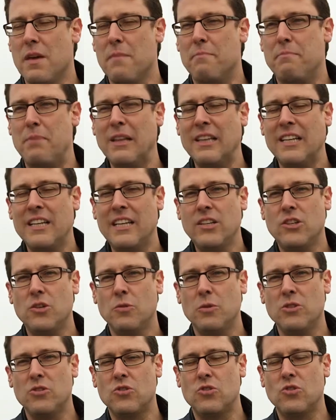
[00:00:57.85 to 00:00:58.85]
ability
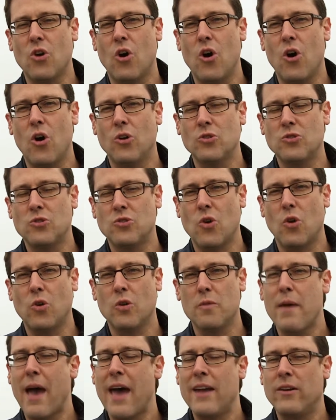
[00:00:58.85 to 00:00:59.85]
to install
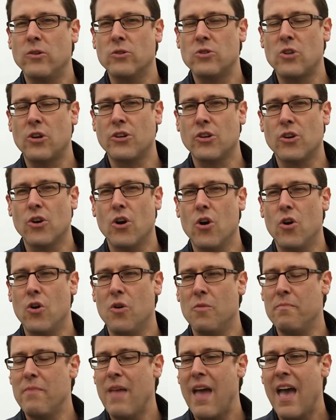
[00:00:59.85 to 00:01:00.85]
solar panels on your
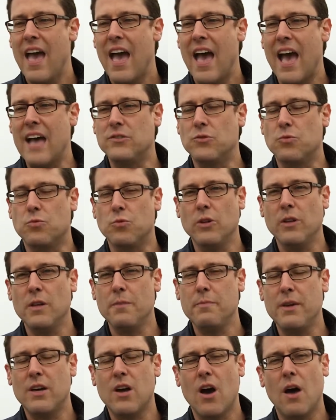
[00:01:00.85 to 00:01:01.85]
home has really
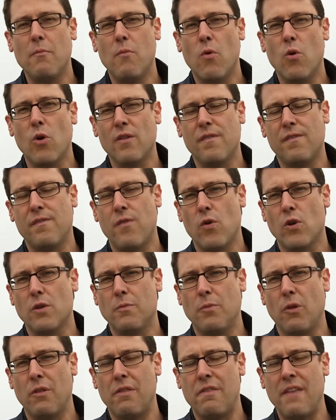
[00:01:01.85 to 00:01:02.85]
become more
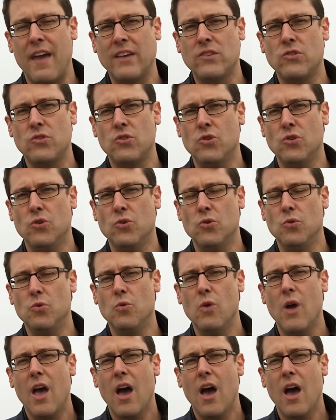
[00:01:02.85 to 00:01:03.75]
affordable thanks to